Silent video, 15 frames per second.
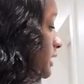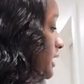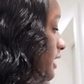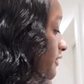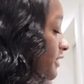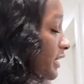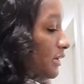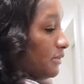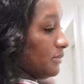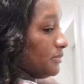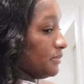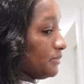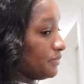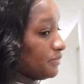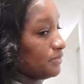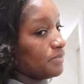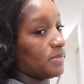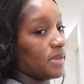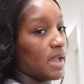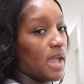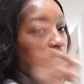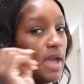love it.
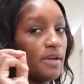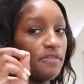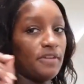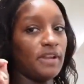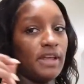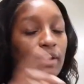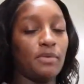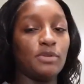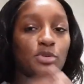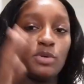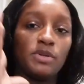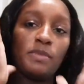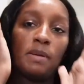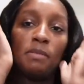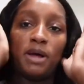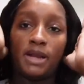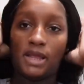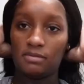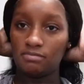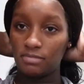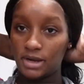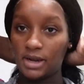I feel like it was worth my
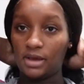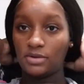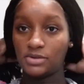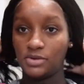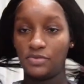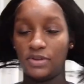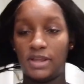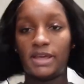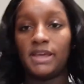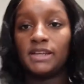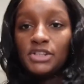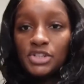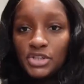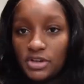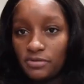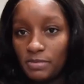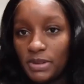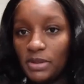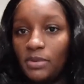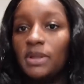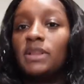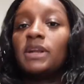money. And I also feel like it should have been
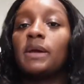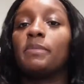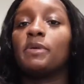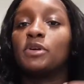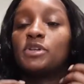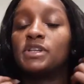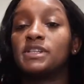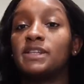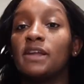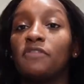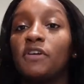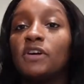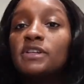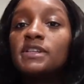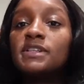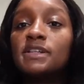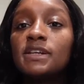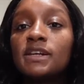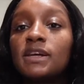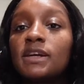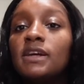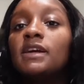the one that I purchased at first.
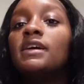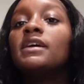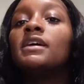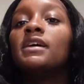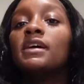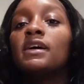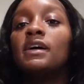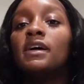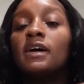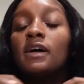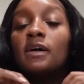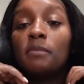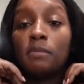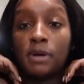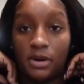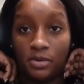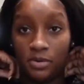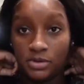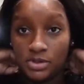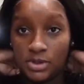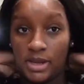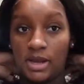But
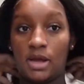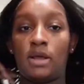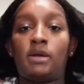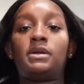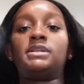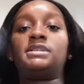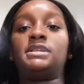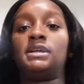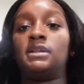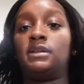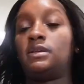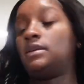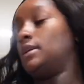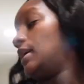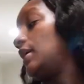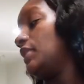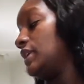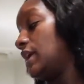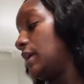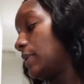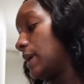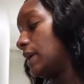also I got a good deal on the
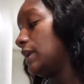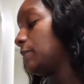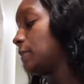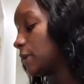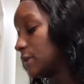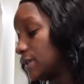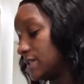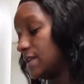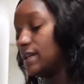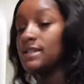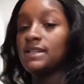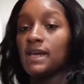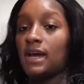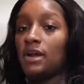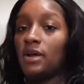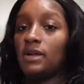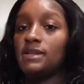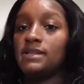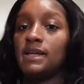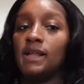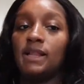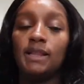day where I did purchase it, because they had it on
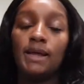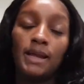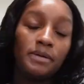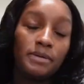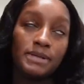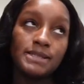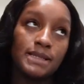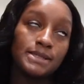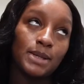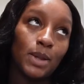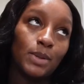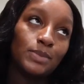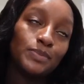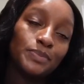sale. Anyways, that's all.